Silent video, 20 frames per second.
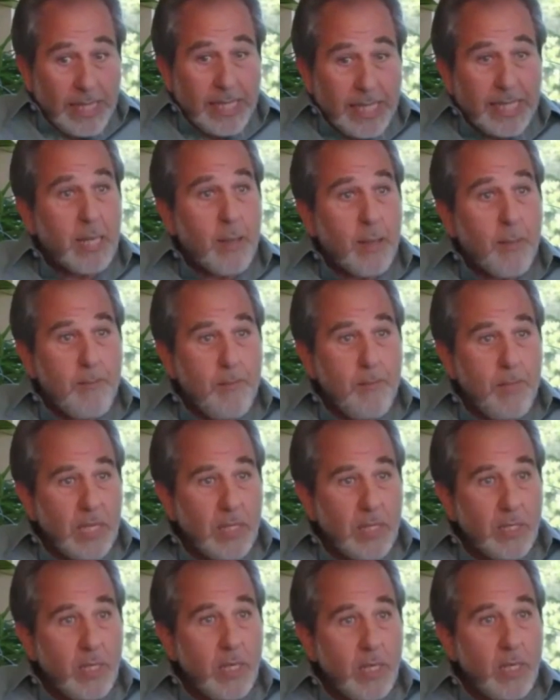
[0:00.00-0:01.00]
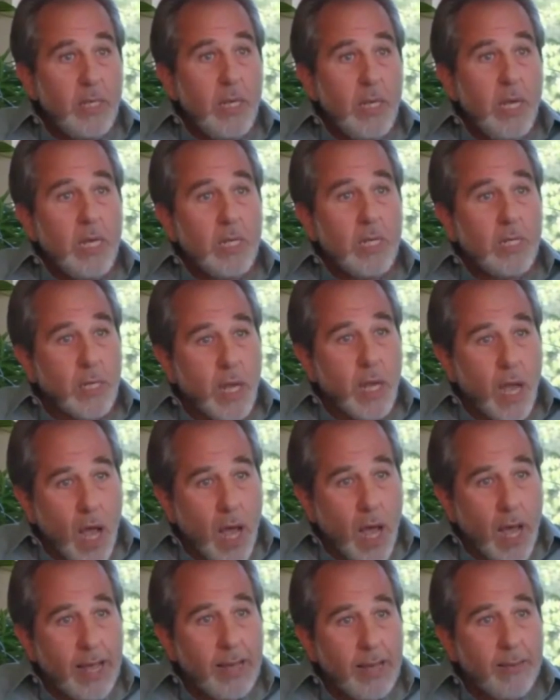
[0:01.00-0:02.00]
is 1,000,000
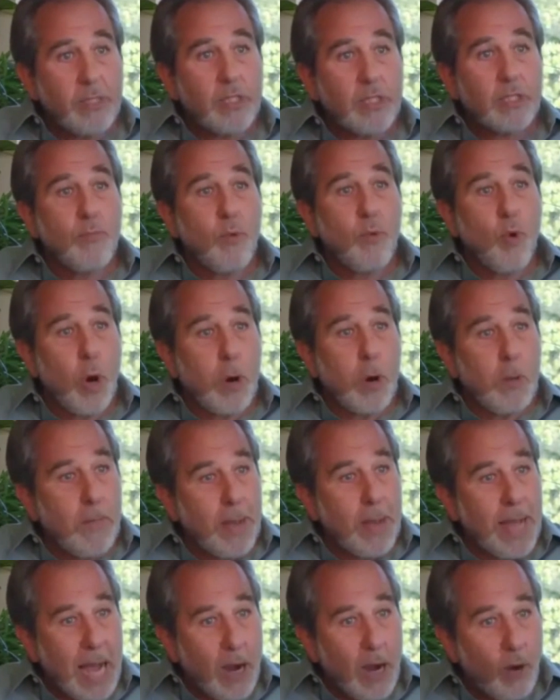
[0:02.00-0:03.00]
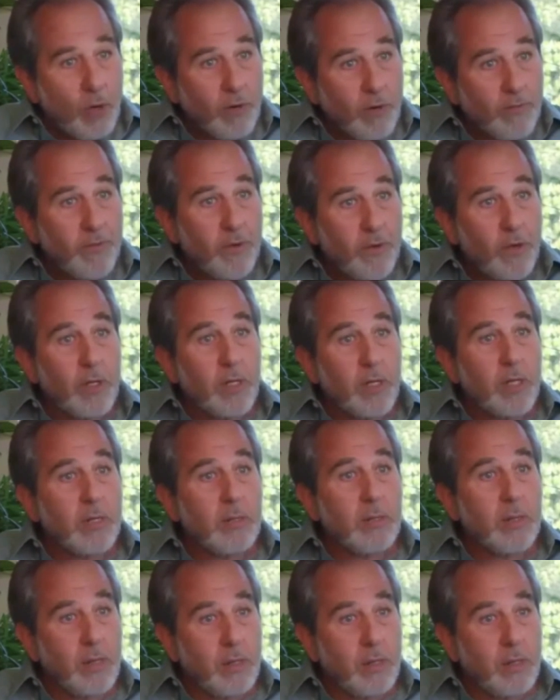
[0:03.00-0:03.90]
times more powerful